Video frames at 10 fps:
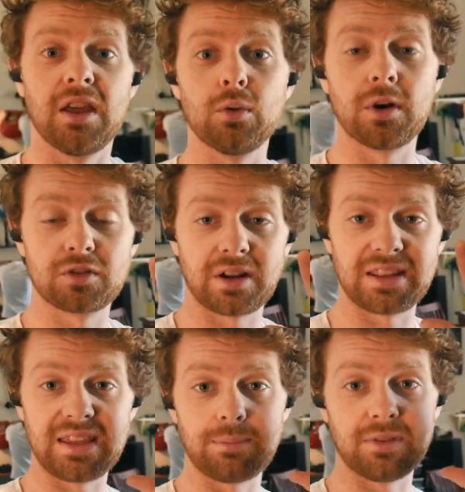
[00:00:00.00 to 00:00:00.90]
you want to try
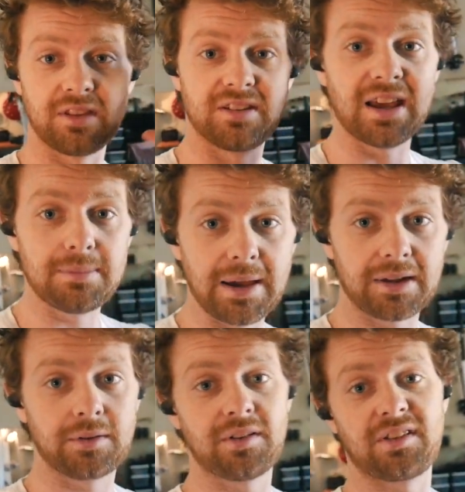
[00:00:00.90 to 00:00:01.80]
to keep the dead
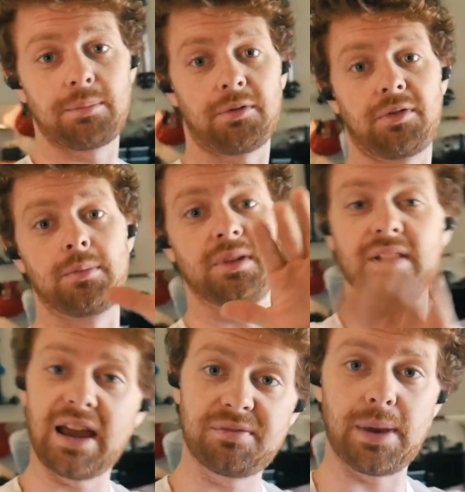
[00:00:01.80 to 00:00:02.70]
battery separate from the
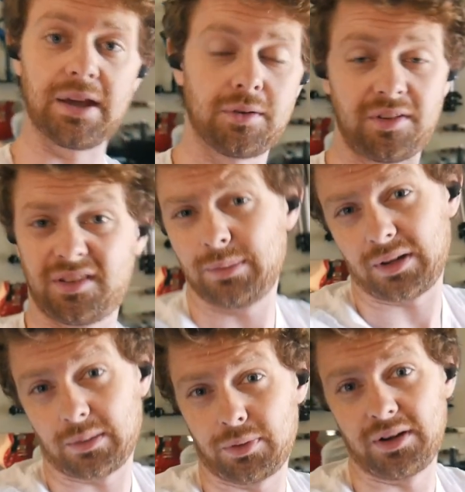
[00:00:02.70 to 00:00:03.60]
live battery. It seems
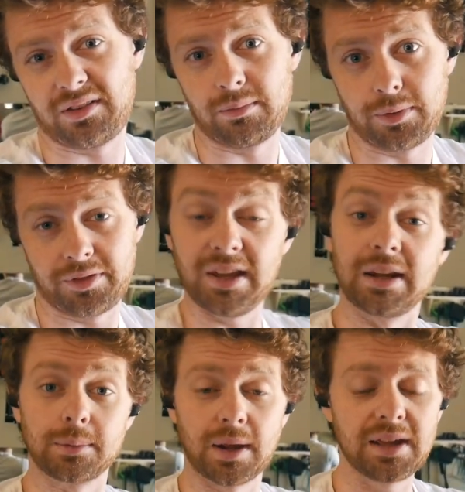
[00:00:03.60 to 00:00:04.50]
like a pretty simple
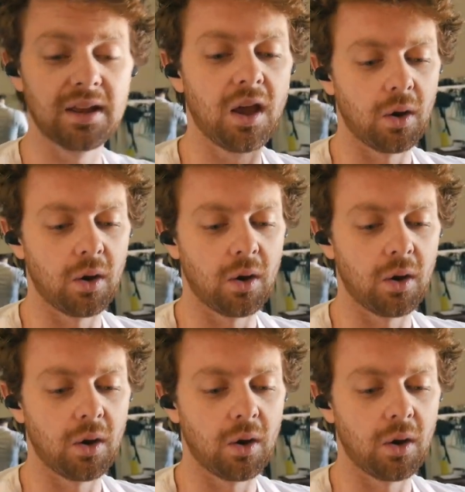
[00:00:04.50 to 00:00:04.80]
thing, right?